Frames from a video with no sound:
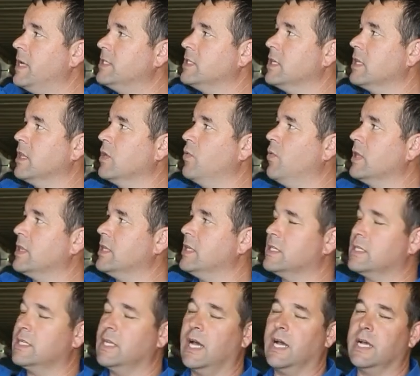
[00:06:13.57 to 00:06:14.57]
Basically what
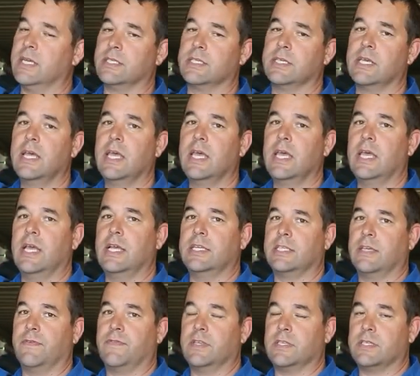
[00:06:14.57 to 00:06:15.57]
this does
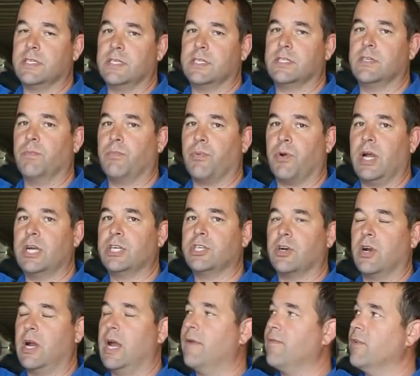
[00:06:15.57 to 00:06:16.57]
is if the system
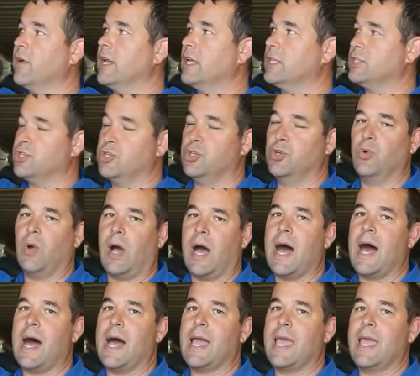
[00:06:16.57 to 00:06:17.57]
pressure ever gets too
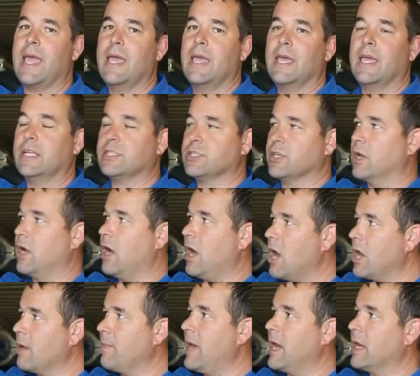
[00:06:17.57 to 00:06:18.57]
high, it's going to
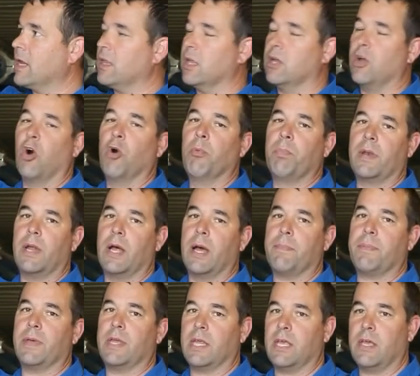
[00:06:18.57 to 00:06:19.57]
automatically open
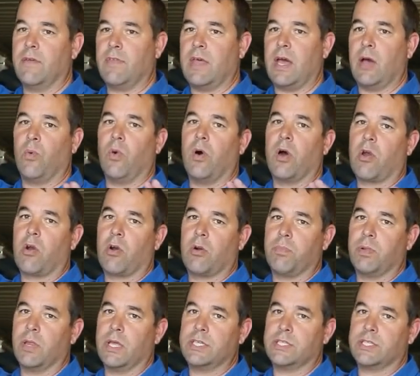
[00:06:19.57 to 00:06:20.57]
up and give that water
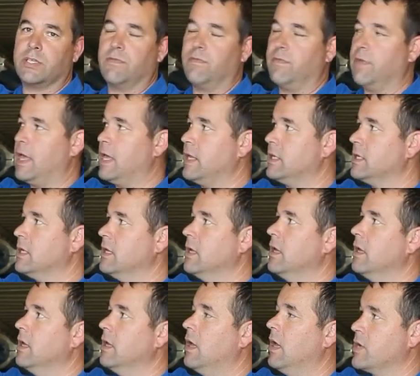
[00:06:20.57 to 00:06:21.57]
a place to vent
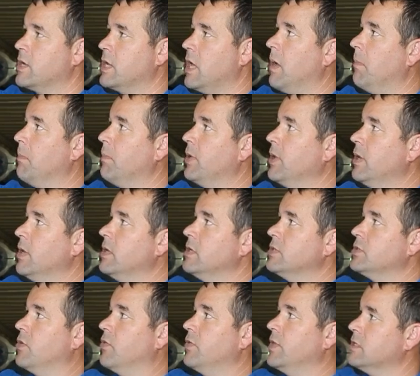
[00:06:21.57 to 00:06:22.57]
or dump.
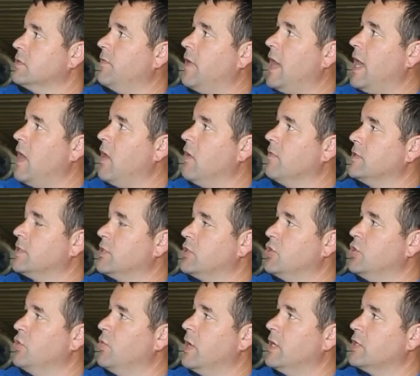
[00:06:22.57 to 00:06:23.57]
So this valve is
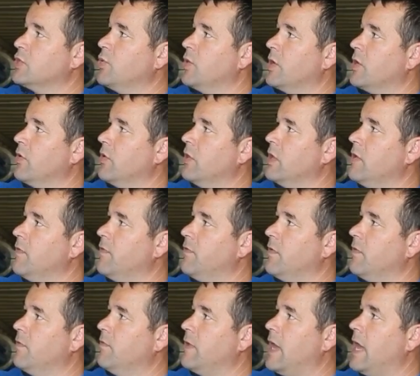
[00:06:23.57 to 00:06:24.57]
a 2-inch quick
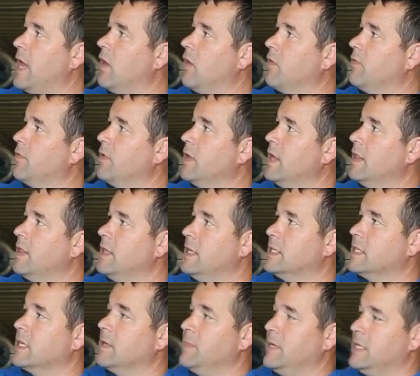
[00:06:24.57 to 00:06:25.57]
relief valve.
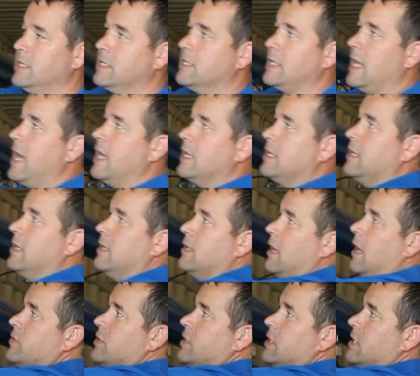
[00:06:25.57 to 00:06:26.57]
These can be set
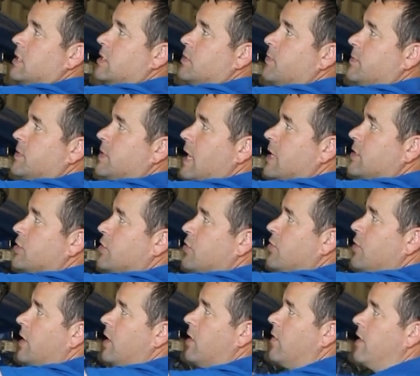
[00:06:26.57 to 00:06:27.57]
using this set
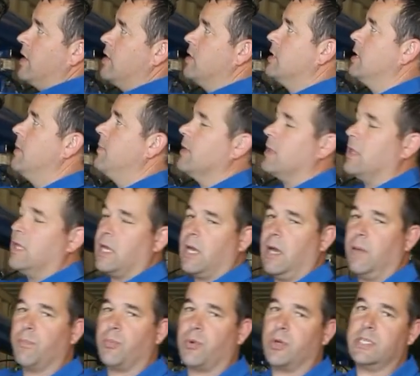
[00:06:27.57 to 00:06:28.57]
screw here. They typically
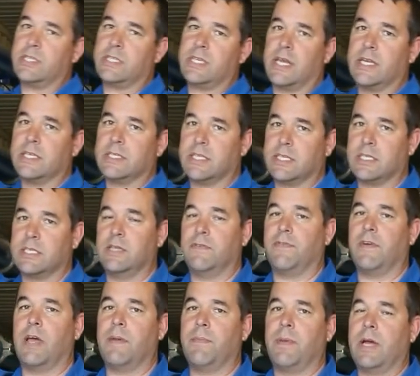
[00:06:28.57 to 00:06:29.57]
come preset at
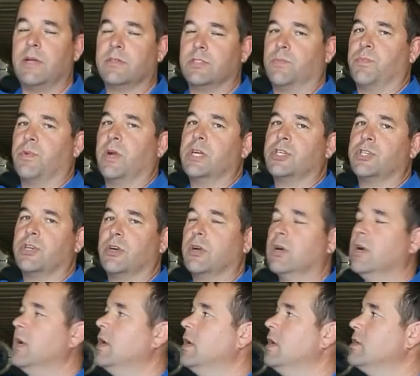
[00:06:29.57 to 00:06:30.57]
65 pounds of
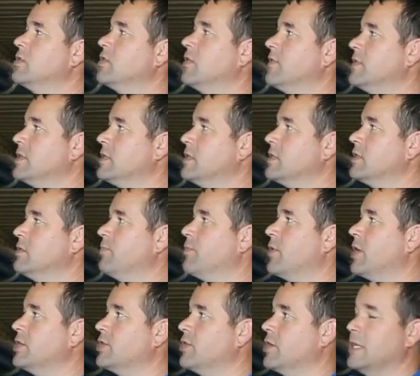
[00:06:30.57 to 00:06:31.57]
pressure. So if the system
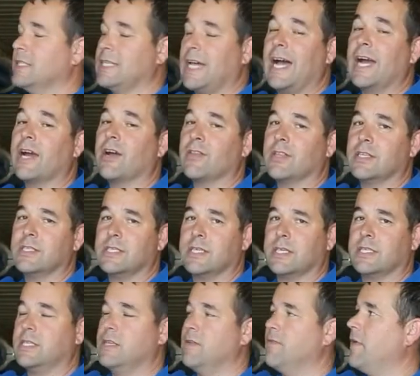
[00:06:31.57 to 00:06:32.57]
pressure gets higher than
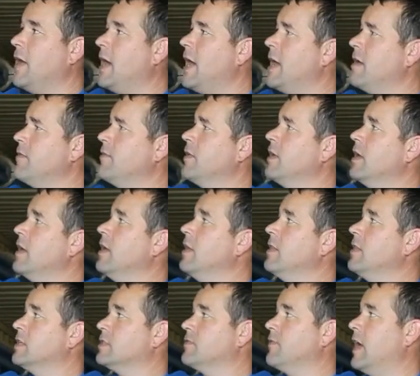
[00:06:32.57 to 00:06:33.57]

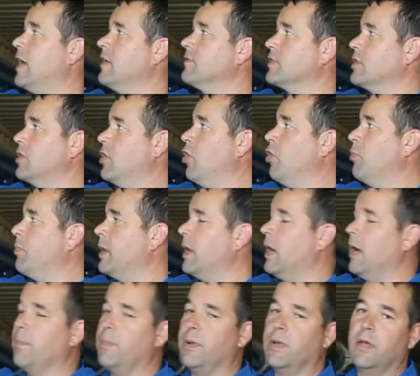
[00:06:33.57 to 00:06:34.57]
65, this valve is going to
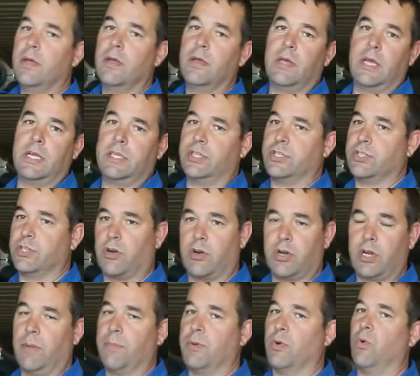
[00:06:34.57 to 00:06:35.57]
open up and just
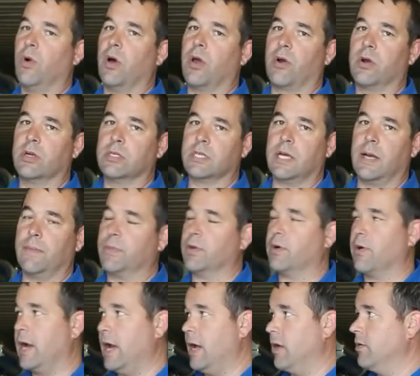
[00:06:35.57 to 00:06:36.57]
start dumping water on top
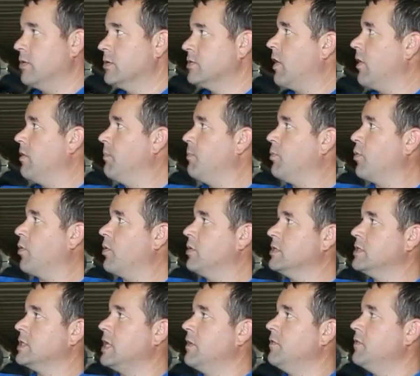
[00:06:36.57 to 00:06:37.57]
of the ground. Very
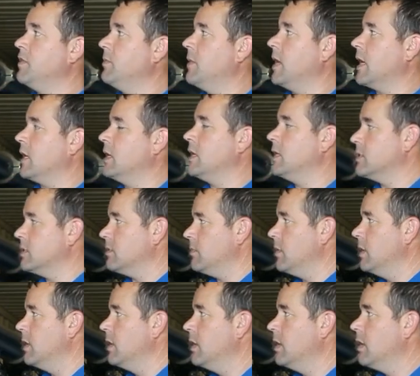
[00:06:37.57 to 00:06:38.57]
important safety
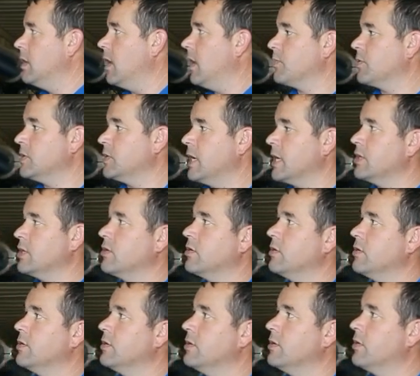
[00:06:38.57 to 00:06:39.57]
mechanism to protect
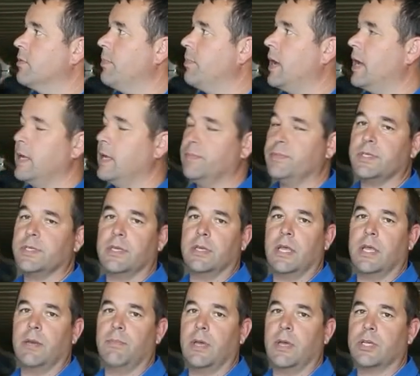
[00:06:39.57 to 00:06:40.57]
your pipes
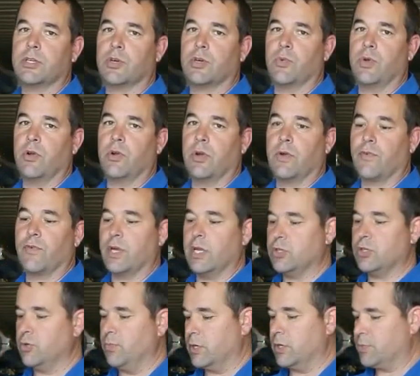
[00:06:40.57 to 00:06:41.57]
and make sure we don't ever
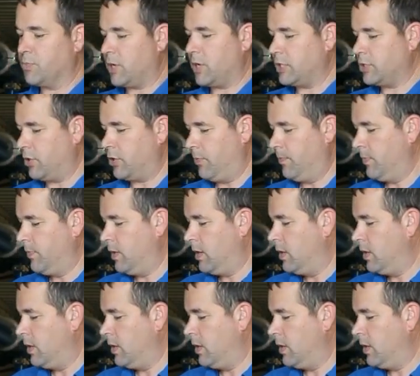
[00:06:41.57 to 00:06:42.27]
get too much pressure.